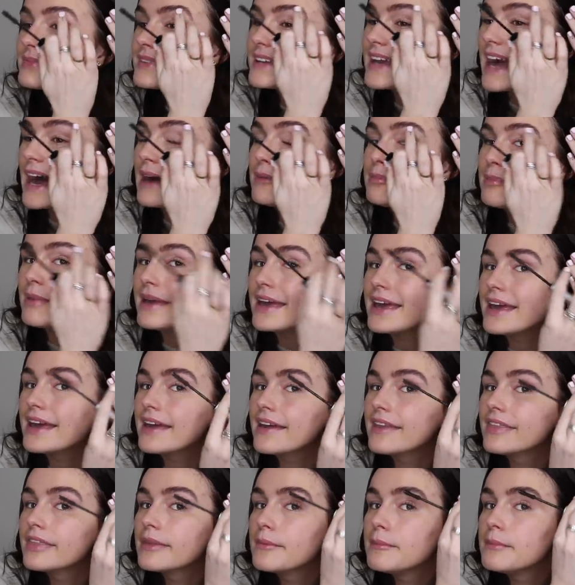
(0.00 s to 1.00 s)
gappy
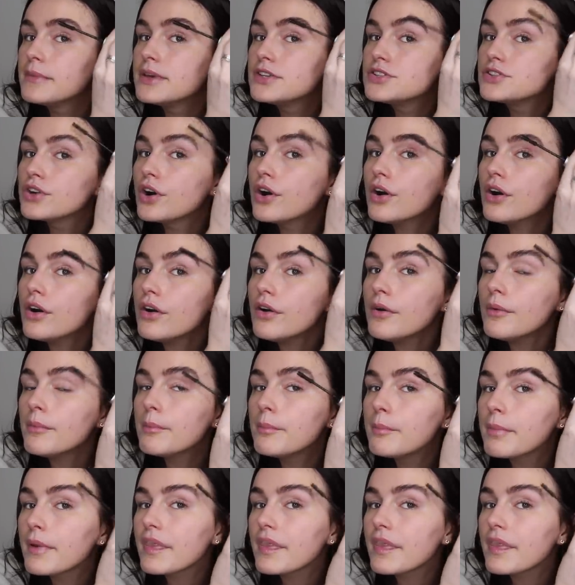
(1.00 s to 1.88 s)
in the middle.